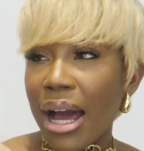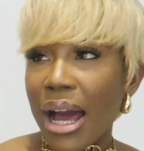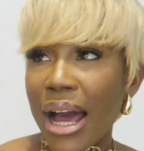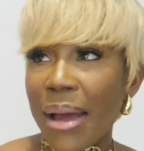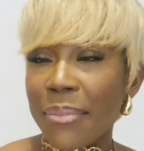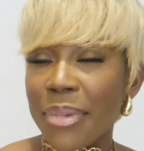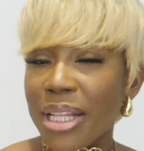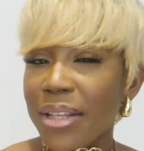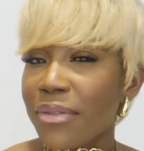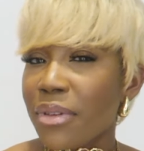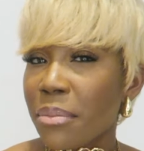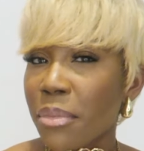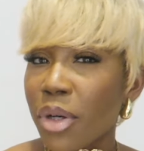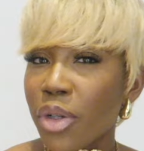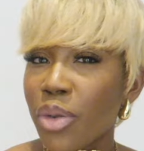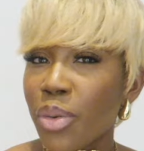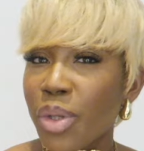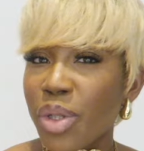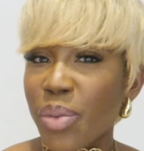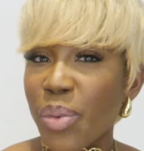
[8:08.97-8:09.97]
I believe the
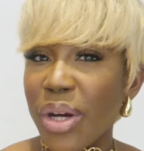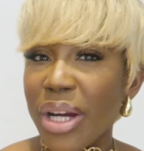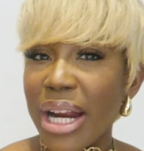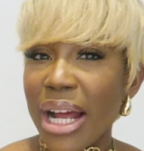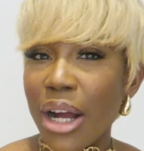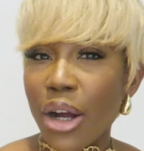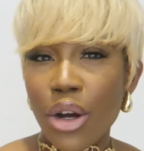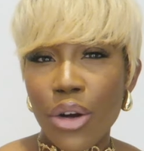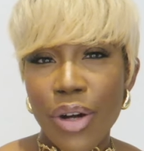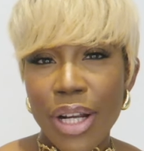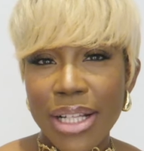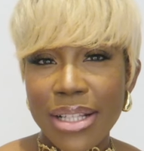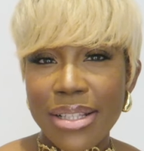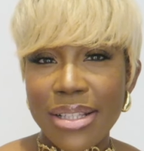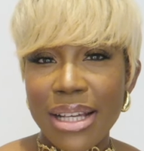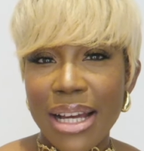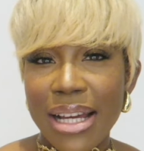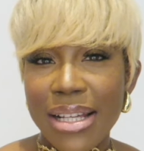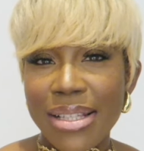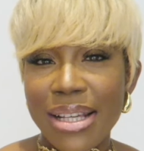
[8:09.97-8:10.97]
model was wearing her correct
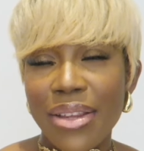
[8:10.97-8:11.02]
size.